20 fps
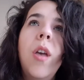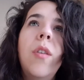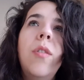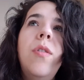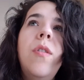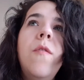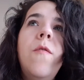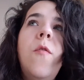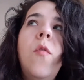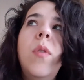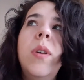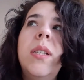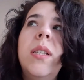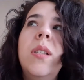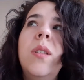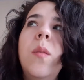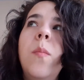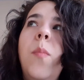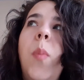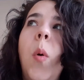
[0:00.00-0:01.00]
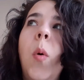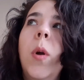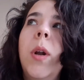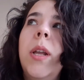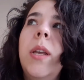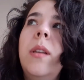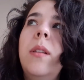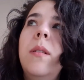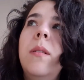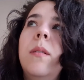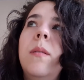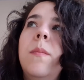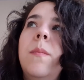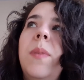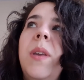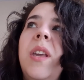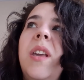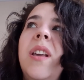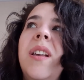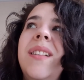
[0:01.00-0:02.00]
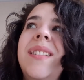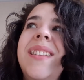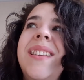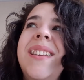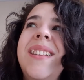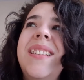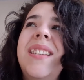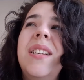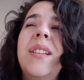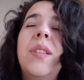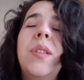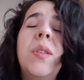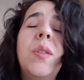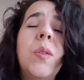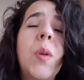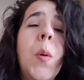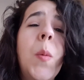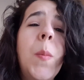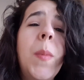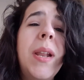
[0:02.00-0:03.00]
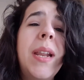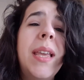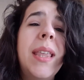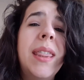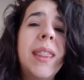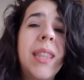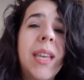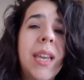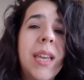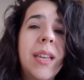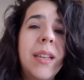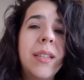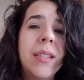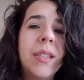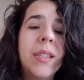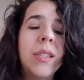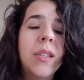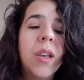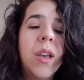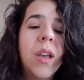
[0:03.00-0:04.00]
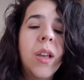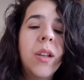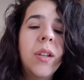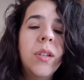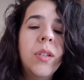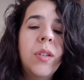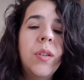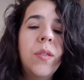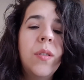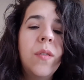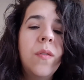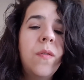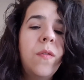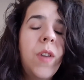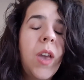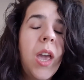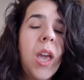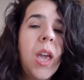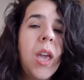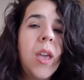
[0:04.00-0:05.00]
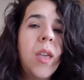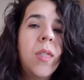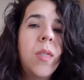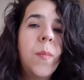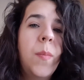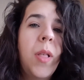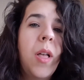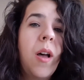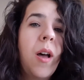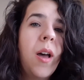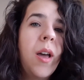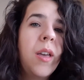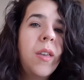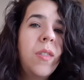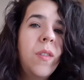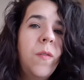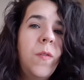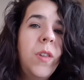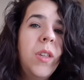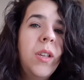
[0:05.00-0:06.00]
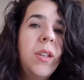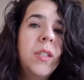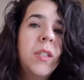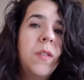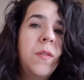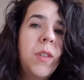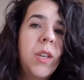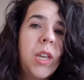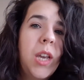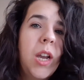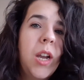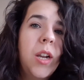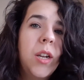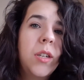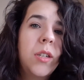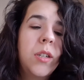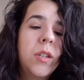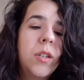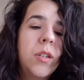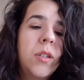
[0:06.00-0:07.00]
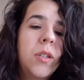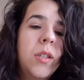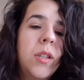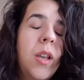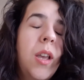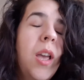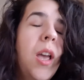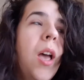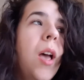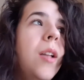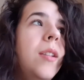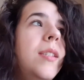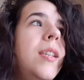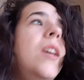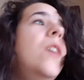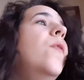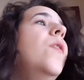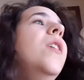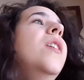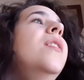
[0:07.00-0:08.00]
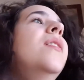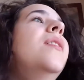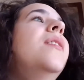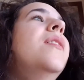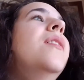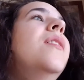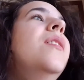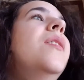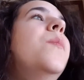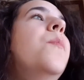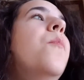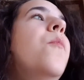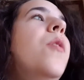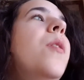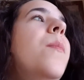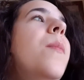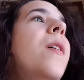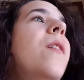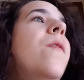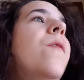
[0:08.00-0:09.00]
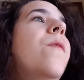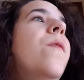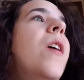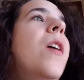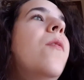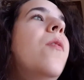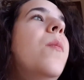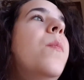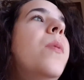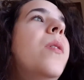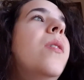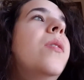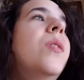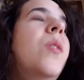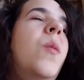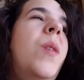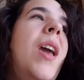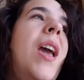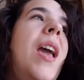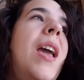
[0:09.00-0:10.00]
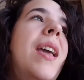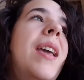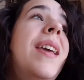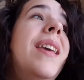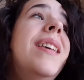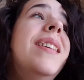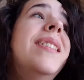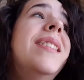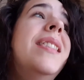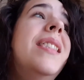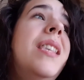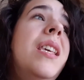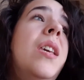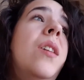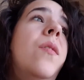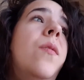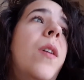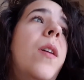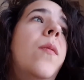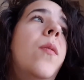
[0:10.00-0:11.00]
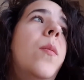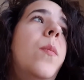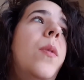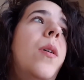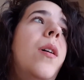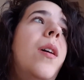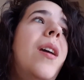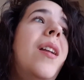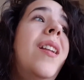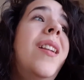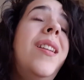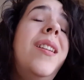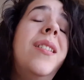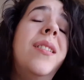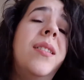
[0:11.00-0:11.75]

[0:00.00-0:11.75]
The voice is important because it does so many things to convey the plot and the feelings of the characters. Take, for instance, one of my favorite books. Okay, it is the favorite book, and I need to